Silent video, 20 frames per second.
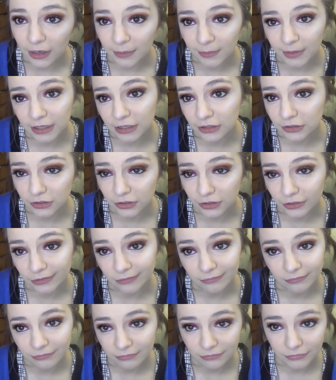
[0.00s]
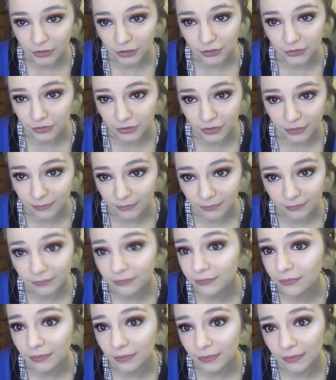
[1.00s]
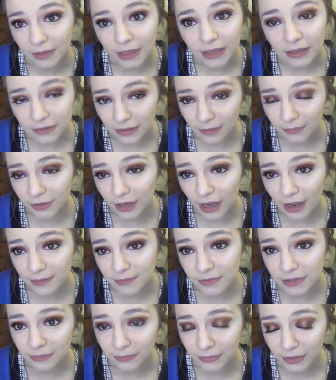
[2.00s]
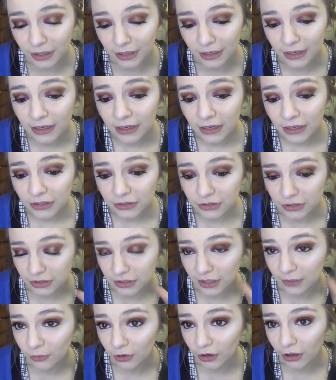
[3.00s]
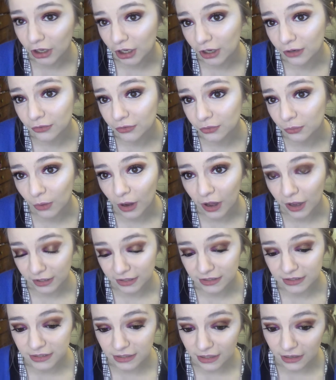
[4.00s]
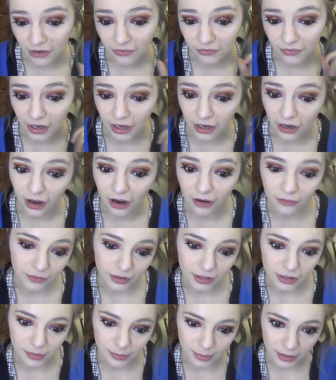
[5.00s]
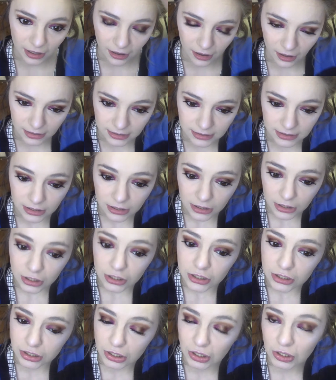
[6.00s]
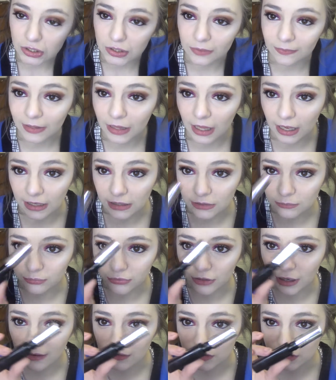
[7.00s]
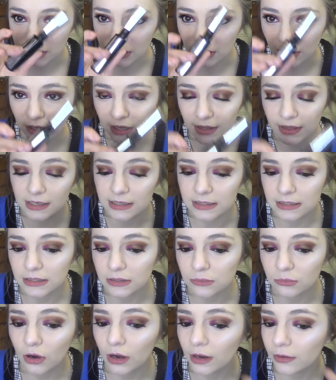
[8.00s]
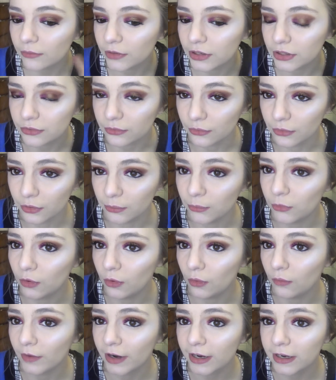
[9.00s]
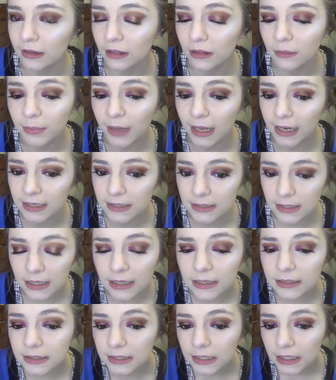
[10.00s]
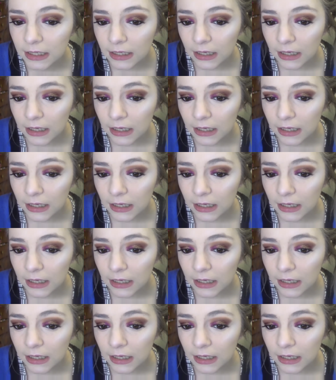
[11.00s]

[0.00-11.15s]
I mean, I do use them sometimes, but just like when I go into work and stuff, I can't really be asked. So something like a brow gel like this is what I reach for on a more regular basis.